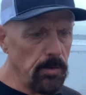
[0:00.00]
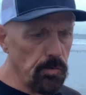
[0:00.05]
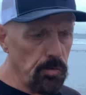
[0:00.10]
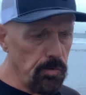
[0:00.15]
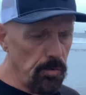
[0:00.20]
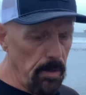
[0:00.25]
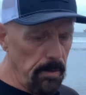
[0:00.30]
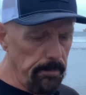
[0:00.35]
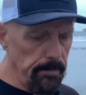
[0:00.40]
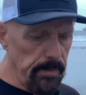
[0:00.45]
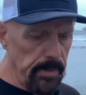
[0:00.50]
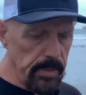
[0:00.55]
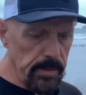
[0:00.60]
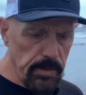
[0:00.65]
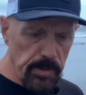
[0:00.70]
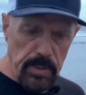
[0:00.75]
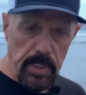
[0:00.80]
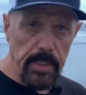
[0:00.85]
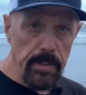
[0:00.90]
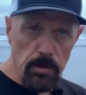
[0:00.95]
from the
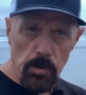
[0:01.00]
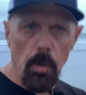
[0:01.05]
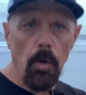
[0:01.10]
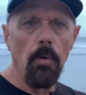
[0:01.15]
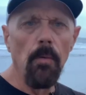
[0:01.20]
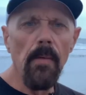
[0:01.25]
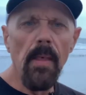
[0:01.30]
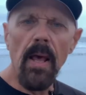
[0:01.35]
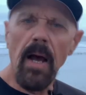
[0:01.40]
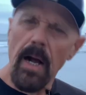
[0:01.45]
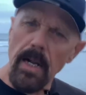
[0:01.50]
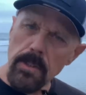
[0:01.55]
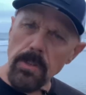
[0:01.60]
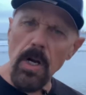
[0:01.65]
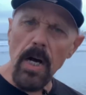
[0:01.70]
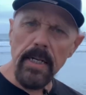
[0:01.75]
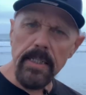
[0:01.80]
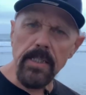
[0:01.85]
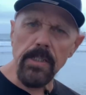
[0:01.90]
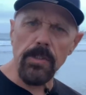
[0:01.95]
sea. So I'll
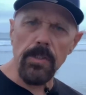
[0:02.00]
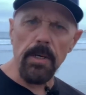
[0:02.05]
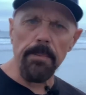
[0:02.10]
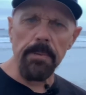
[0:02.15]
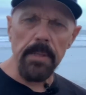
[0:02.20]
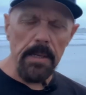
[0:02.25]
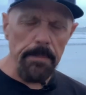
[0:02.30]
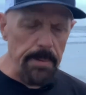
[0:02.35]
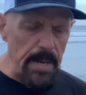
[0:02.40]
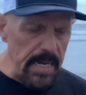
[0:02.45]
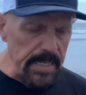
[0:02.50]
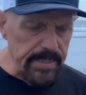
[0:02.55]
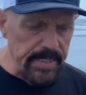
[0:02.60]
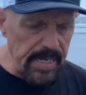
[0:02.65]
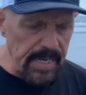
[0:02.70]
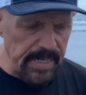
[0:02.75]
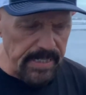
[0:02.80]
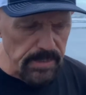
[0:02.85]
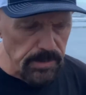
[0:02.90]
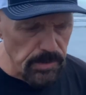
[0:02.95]
talk to somebody about
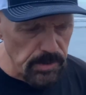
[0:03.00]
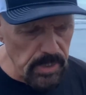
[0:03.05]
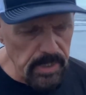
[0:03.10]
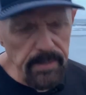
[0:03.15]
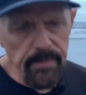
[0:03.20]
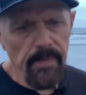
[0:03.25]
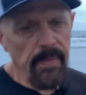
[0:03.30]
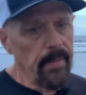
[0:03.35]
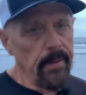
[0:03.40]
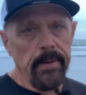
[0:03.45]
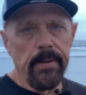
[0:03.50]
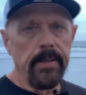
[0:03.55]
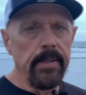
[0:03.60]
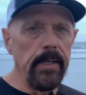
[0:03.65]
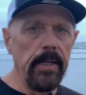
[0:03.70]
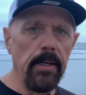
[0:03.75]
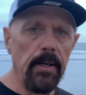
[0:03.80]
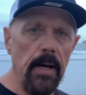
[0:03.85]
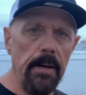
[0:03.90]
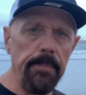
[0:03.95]
that and see,
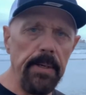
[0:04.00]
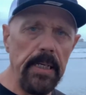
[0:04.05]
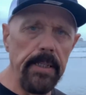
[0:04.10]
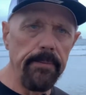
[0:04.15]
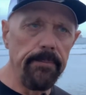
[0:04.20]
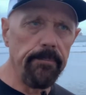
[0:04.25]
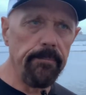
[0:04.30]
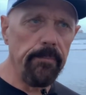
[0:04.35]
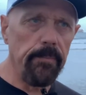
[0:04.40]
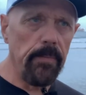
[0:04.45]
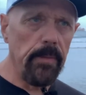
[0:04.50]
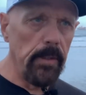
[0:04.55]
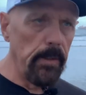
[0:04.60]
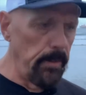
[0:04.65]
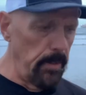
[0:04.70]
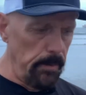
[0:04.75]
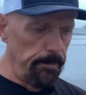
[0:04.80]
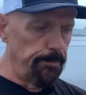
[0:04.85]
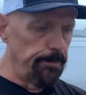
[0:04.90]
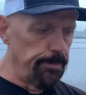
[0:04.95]
you know, I mean,
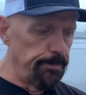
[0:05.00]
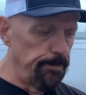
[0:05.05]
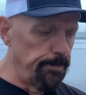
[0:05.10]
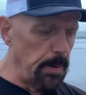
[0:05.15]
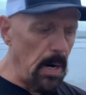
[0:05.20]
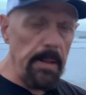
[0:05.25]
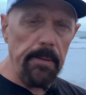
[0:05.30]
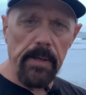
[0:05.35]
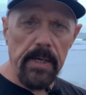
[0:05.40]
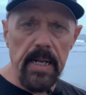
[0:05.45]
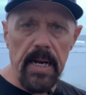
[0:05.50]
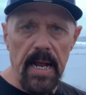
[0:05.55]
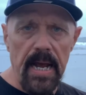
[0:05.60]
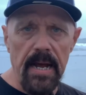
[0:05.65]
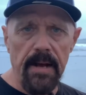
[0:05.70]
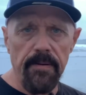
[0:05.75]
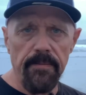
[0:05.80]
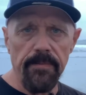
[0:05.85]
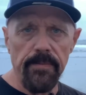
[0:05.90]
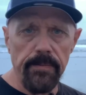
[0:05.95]
you probably can
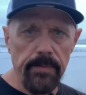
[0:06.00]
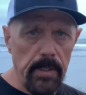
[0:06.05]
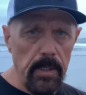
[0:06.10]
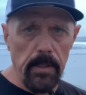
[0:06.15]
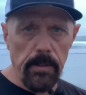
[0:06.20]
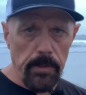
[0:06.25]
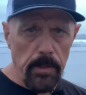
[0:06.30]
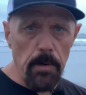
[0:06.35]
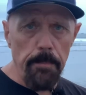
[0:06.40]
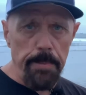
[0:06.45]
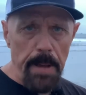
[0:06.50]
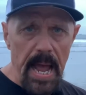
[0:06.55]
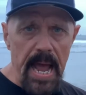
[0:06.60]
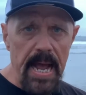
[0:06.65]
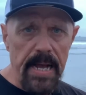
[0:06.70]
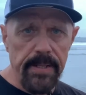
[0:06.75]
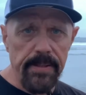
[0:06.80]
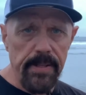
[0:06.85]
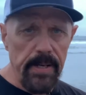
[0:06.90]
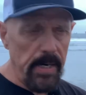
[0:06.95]
have, you know, your
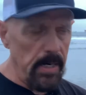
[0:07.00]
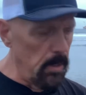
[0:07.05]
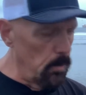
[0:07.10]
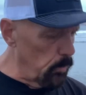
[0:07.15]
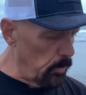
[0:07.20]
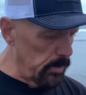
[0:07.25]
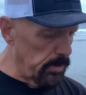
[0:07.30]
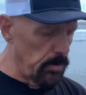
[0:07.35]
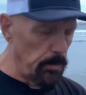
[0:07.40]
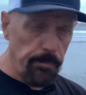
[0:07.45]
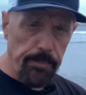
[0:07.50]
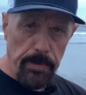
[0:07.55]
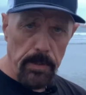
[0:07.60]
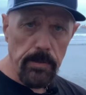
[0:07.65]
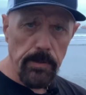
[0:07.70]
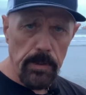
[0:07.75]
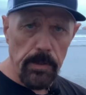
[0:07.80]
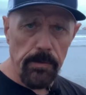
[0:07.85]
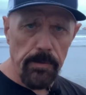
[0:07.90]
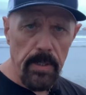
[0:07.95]
bag there with some
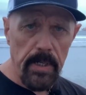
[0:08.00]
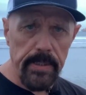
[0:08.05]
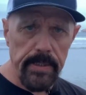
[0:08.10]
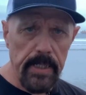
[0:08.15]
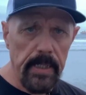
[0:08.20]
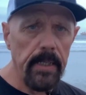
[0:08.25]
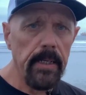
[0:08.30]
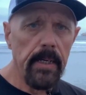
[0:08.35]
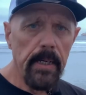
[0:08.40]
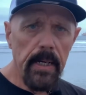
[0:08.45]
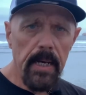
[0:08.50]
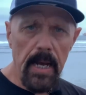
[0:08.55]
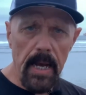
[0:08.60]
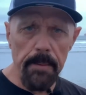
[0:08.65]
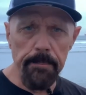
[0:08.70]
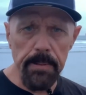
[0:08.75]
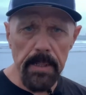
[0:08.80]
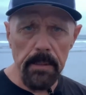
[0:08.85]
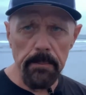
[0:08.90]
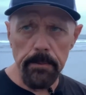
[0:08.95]
frozen grunion
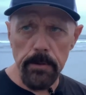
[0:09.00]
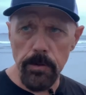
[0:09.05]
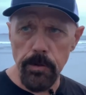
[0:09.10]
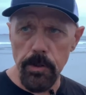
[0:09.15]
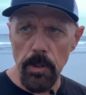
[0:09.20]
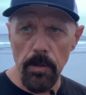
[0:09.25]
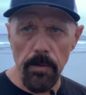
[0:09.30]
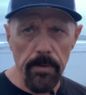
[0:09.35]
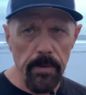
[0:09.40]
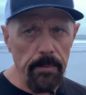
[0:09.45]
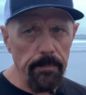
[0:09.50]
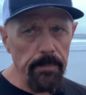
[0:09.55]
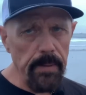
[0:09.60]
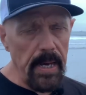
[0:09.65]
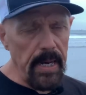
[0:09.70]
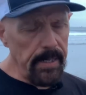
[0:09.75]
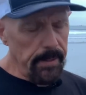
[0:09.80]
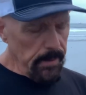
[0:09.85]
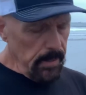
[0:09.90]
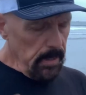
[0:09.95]
and be able to show them
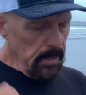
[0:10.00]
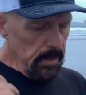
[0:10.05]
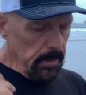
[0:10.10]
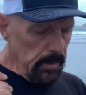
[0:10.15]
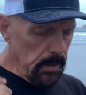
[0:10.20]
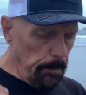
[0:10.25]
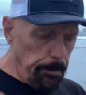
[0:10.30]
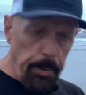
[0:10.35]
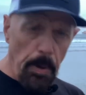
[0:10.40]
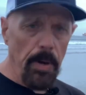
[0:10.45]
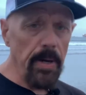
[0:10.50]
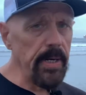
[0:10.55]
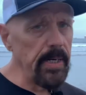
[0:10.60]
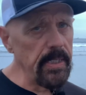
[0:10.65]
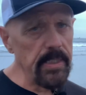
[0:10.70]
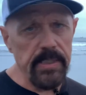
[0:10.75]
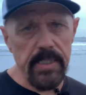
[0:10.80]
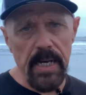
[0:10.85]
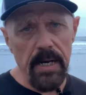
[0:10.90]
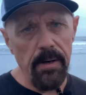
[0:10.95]
that. The point
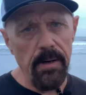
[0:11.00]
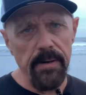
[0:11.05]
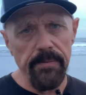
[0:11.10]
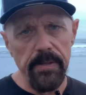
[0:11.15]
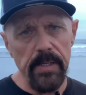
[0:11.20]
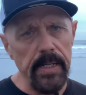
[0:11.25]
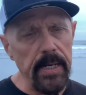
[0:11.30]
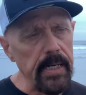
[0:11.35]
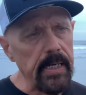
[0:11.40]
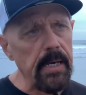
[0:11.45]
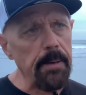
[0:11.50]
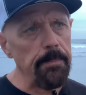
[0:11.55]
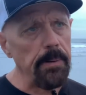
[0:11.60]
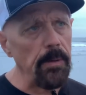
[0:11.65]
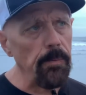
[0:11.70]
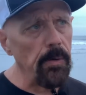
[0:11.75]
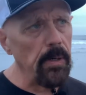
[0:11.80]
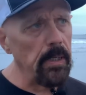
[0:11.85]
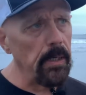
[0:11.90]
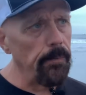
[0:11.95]
is, however, that it can be
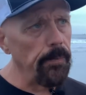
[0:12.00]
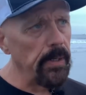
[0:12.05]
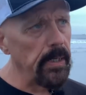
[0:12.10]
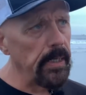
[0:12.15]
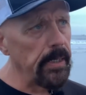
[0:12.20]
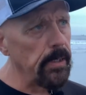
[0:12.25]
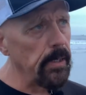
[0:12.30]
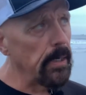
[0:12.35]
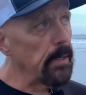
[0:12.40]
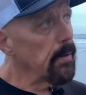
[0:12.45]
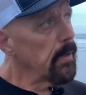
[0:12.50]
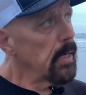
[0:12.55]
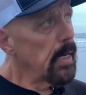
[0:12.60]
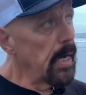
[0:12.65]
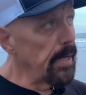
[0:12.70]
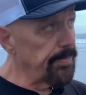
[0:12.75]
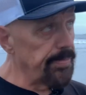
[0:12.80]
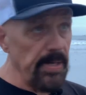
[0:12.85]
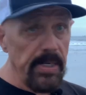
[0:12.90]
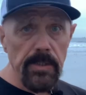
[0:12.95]
really, really good.
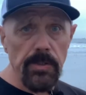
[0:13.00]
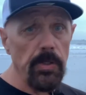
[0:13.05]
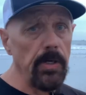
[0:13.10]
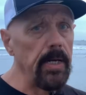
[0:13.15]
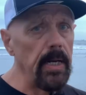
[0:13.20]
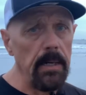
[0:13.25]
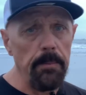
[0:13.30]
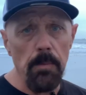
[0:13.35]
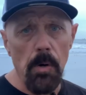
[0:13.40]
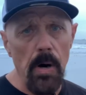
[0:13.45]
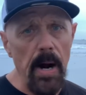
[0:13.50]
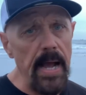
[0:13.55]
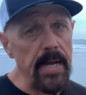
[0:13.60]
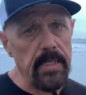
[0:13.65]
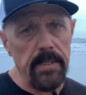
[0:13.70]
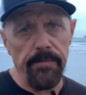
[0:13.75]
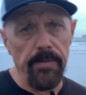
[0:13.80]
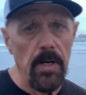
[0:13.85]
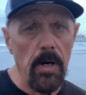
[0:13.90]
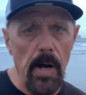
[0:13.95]
And things are getting more
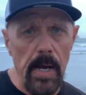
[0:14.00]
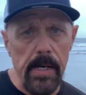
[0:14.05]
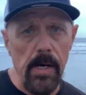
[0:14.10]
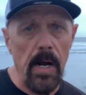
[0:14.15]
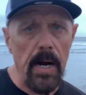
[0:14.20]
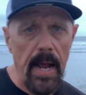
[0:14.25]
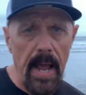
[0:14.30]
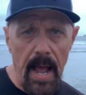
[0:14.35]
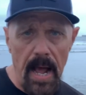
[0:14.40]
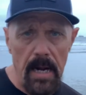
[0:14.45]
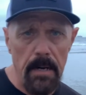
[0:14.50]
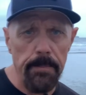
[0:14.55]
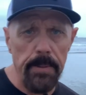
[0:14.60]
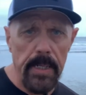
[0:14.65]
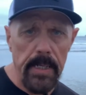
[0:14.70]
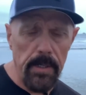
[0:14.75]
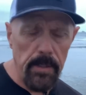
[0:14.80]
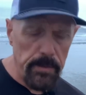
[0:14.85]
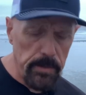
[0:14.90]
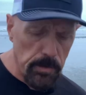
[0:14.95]
active. You know, I caught a halibut
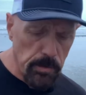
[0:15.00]
here in the